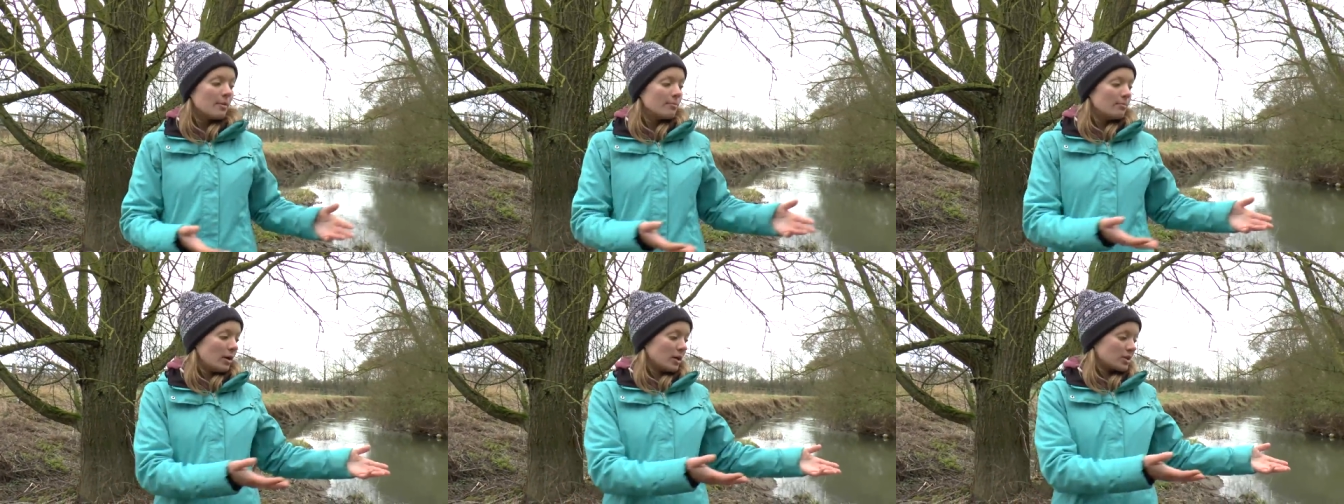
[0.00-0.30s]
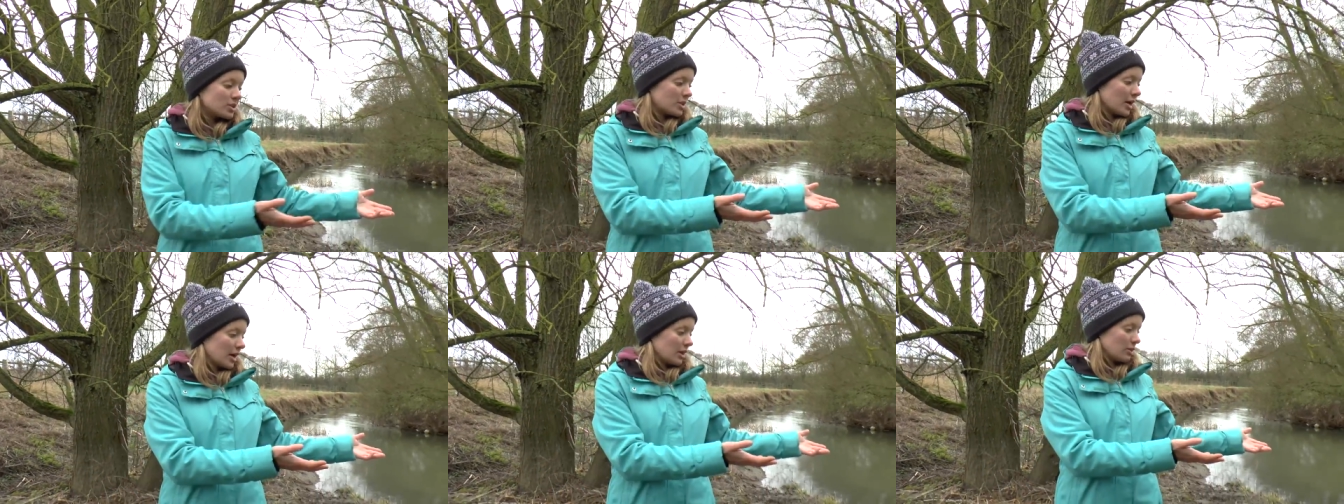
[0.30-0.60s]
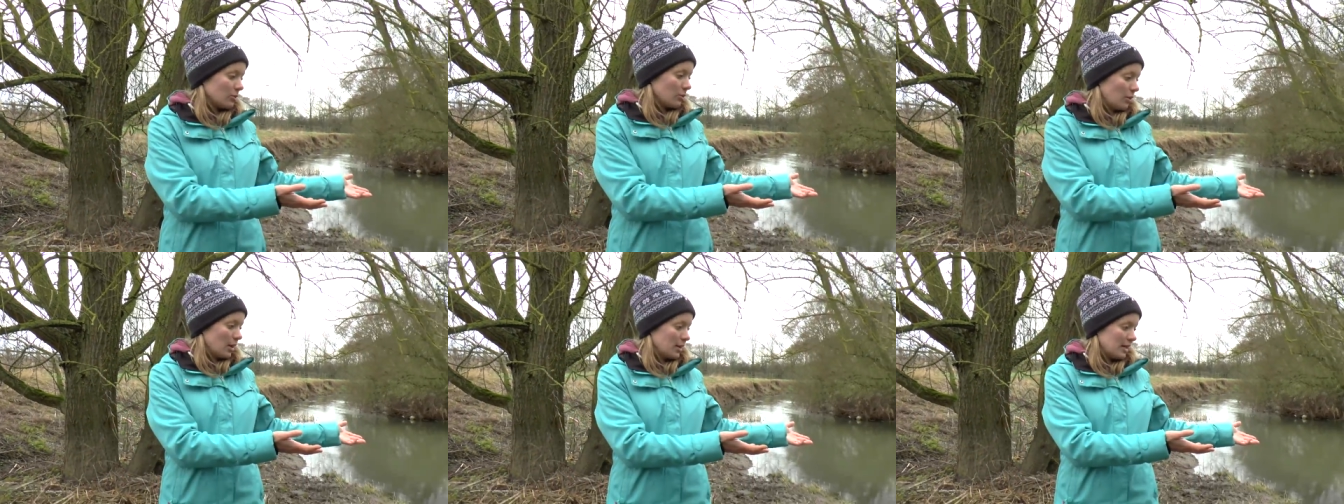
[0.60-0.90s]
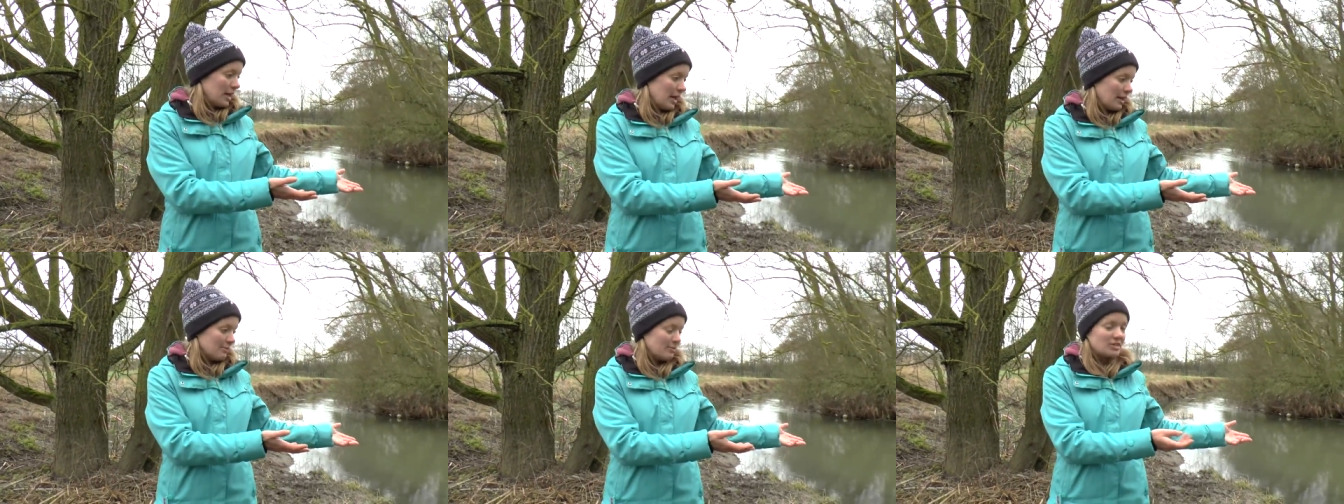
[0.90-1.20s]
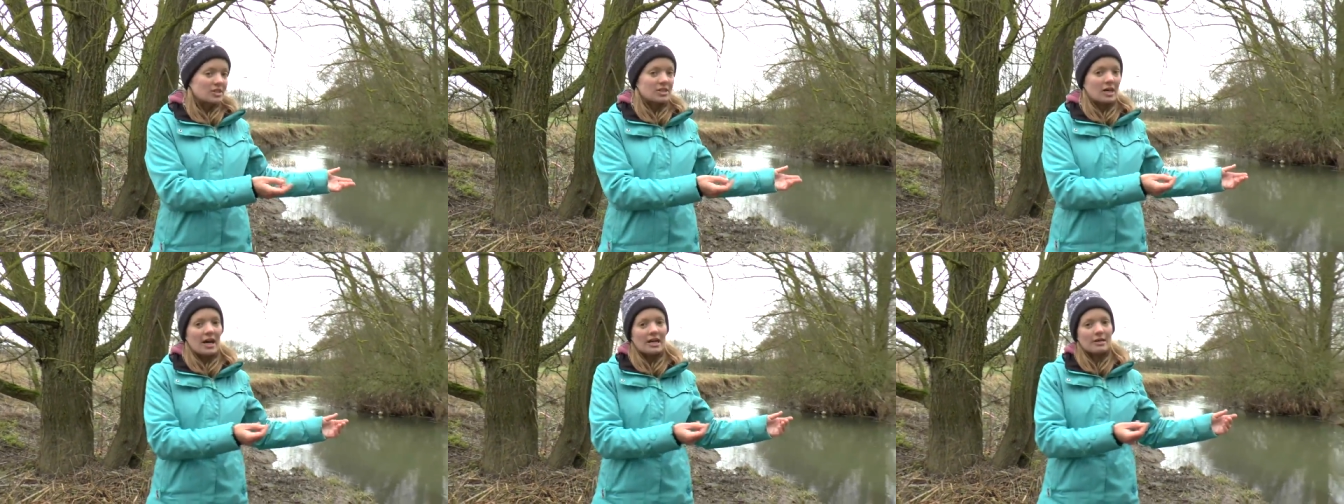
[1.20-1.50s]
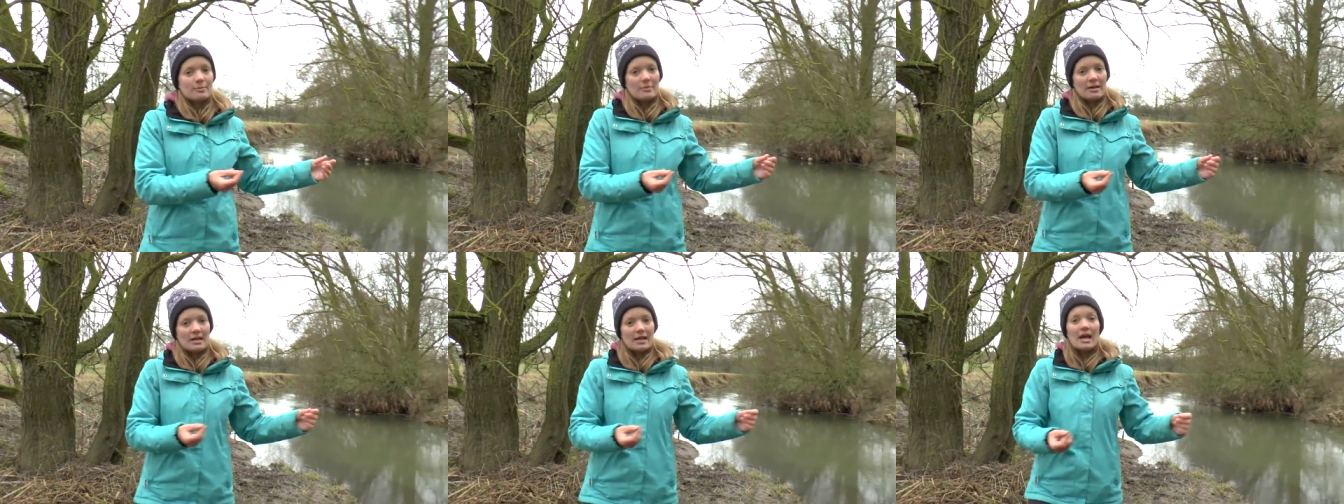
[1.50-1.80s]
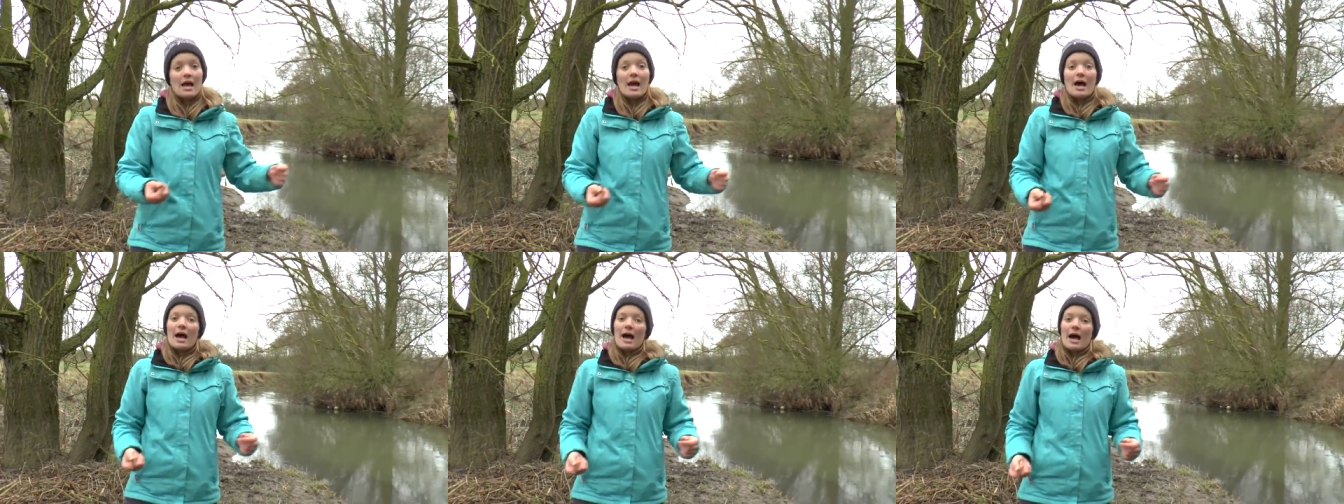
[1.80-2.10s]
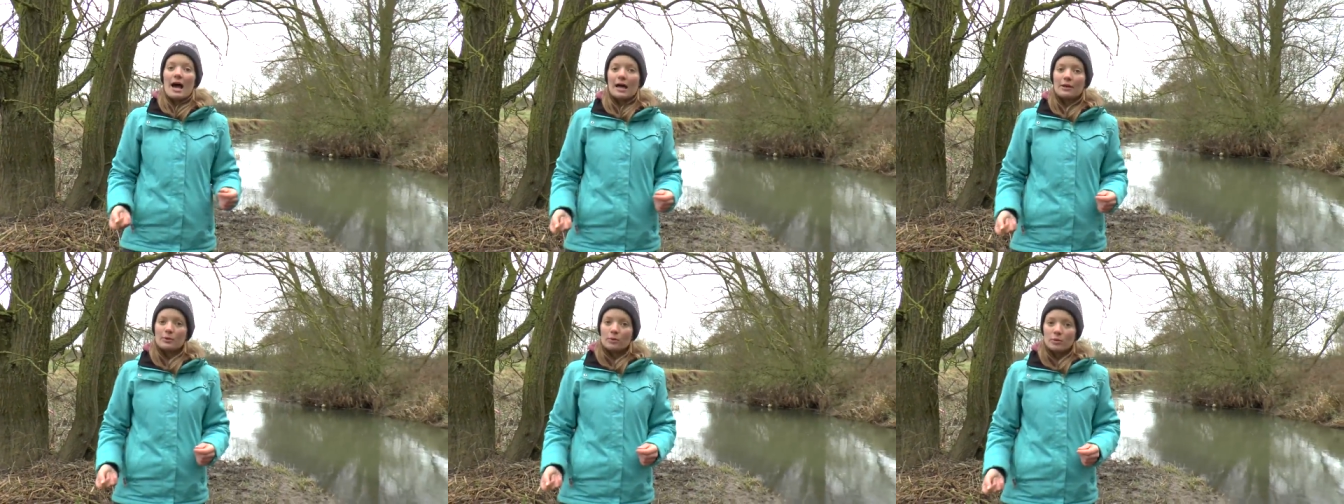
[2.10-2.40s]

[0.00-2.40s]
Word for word: much like the one here beside me, and